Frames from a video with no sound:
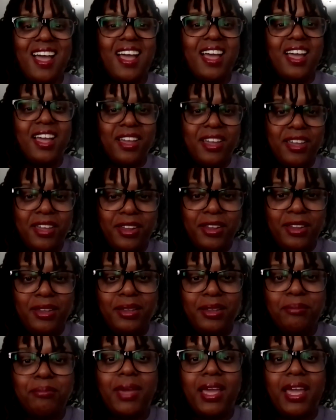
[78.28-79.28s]

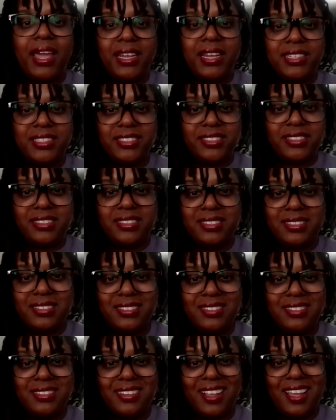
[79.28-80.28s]
I'm
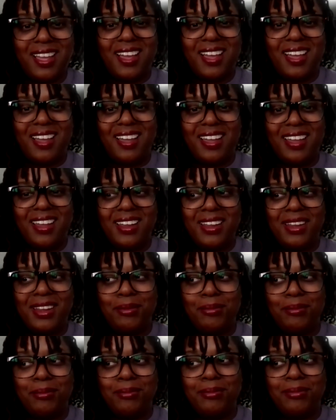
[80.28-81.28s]
Aisha.
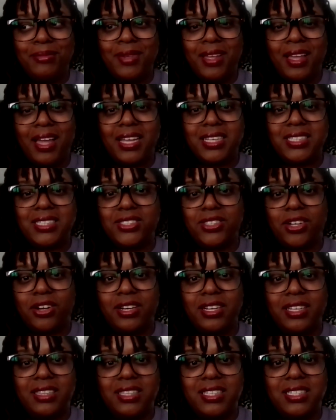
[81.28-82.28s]
I
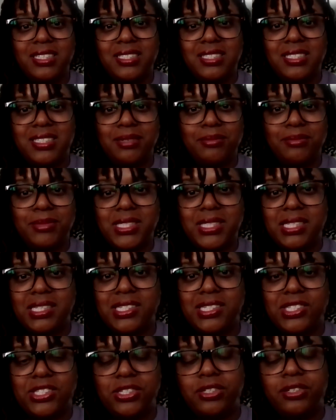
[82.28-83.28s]
started this STEM
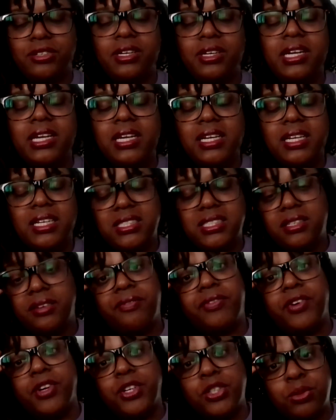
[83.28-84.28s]
center. It's
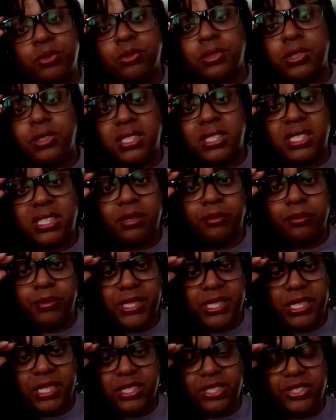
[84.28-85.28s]
a virtual
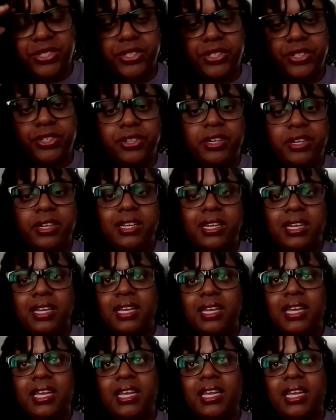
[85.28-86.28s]
STEM center,
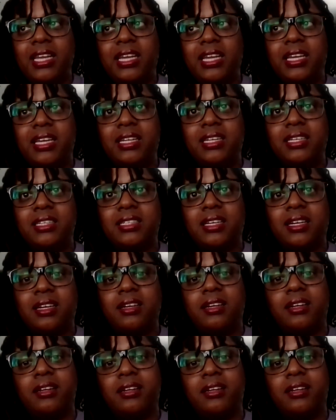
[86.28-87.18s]
and